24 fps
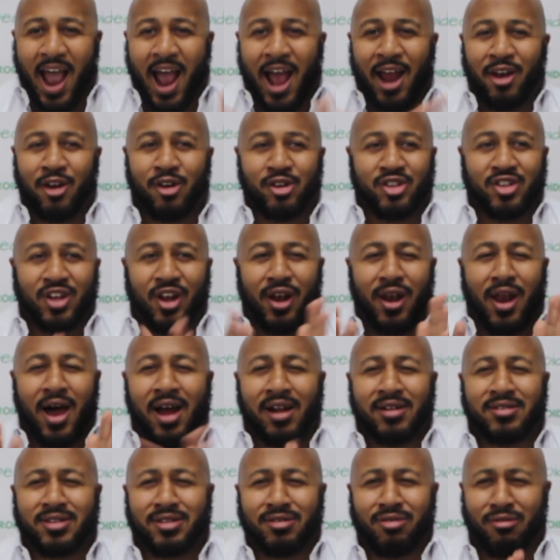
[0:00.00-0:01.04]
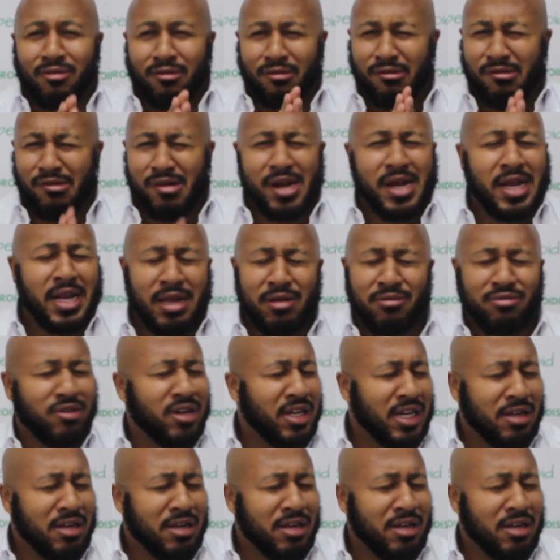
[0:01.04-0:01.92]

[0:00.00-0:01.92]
and there's a lot to really